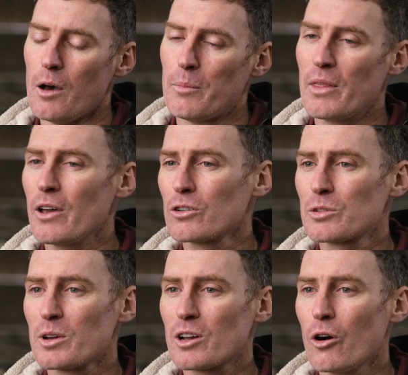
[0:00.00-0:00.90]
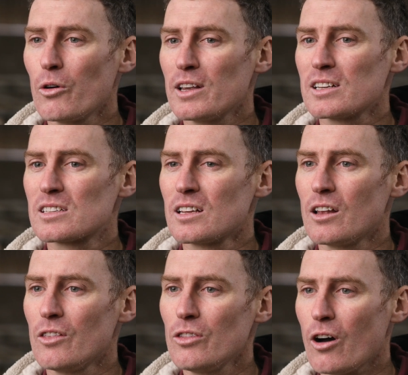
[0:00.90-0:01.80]
But the ultimate goal is
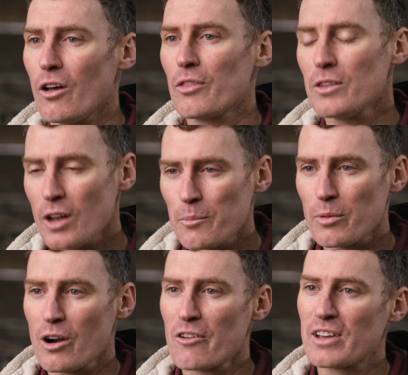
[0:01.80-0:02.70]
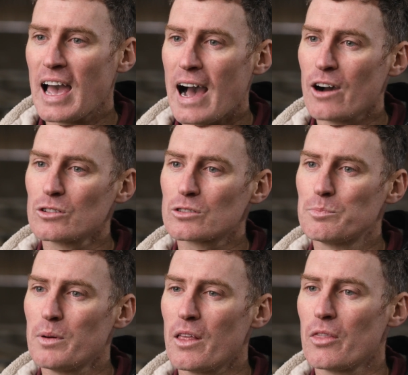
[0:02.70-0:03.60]
not the number of
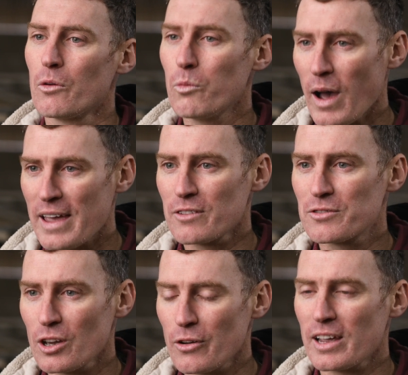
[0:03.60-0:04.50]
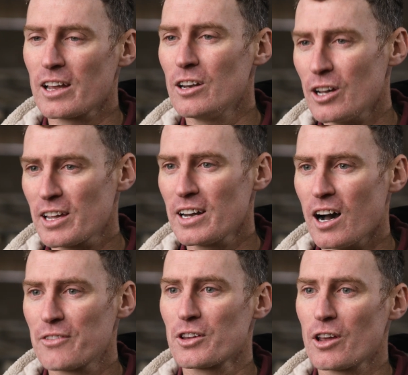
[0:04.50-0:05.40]
cows, but the way of doing and looking
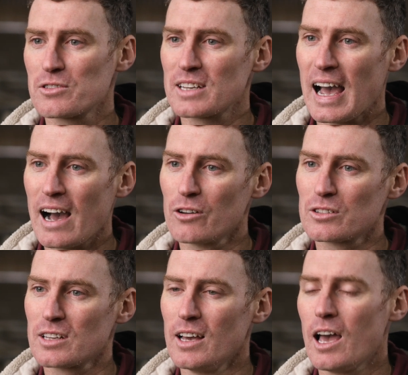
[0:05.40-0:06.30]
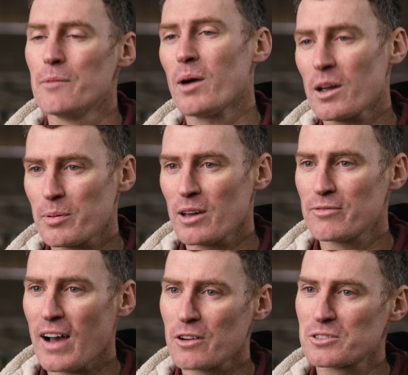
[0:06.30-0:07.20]
after those cows. It might be
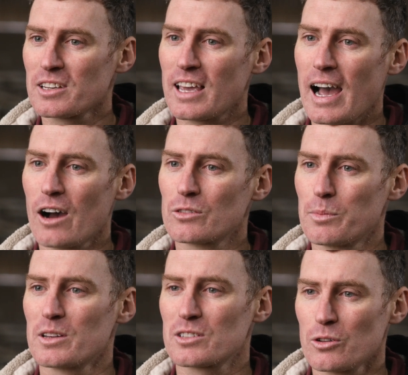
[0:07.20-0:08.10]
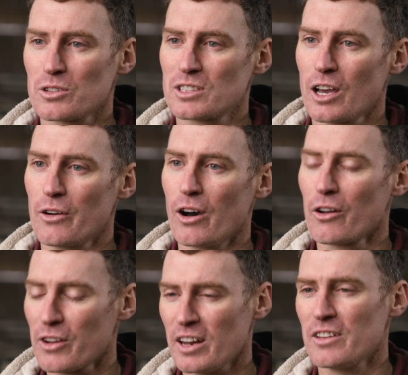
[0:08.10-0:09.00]
1,000 cows, but it's also
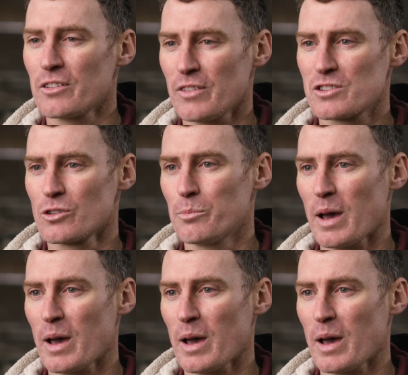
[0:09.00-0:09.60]
on an individual